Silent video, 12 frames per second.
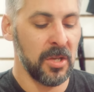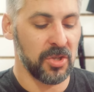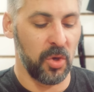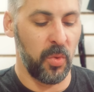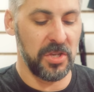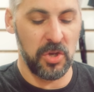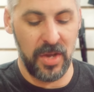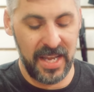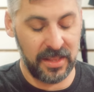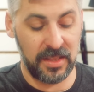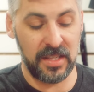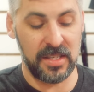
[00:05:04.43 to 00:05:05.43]
So when you
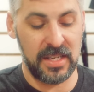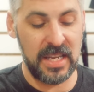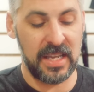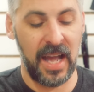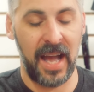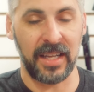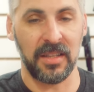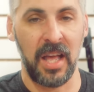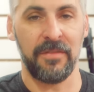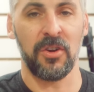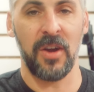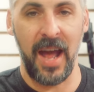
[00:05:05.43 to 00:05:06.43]
hit the decock
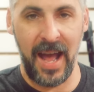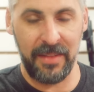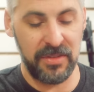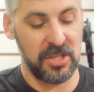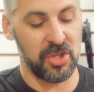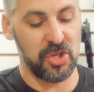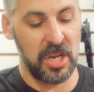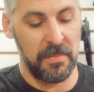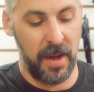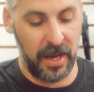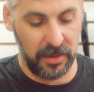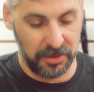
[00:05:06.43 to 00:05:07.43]
lever on these G
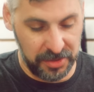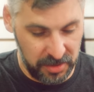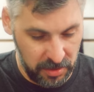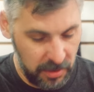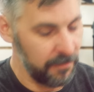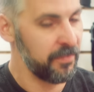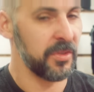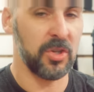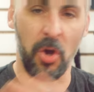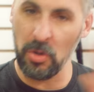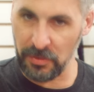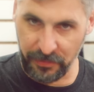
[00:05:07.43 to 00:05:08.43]
models,
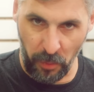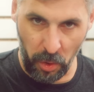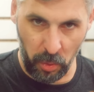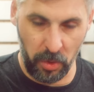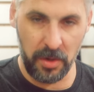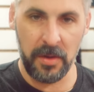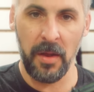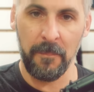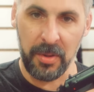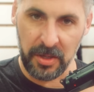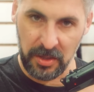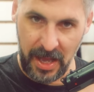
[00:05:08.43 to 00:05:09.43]
goes forward,
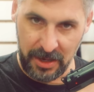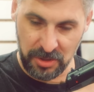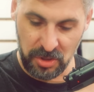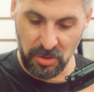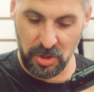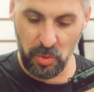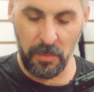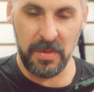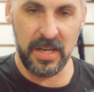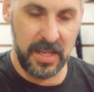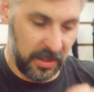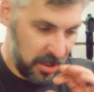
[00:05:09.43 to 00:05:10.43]
but allows you to
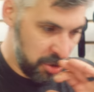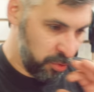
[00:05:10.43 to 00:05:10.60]
immediately